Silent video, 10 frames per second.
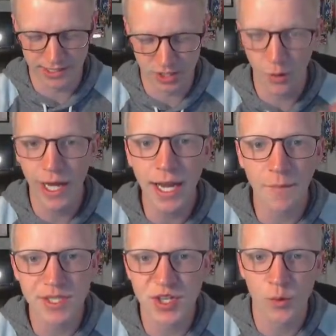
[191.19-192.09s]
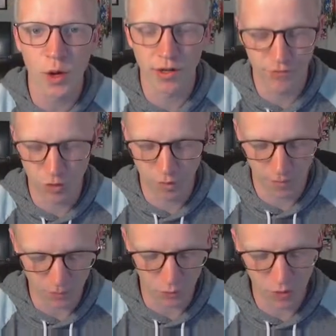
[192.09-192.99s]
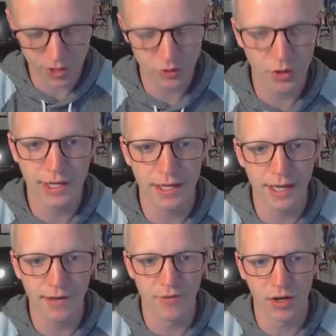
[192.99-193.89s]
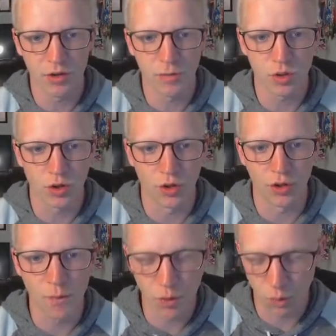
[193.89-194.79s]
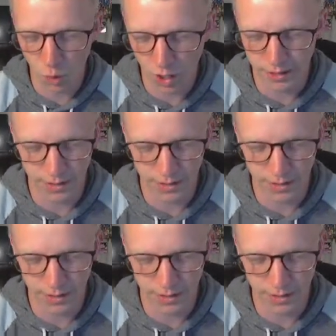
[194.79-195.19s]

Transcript: So in episode 1, if you remember, we created a variable called number1,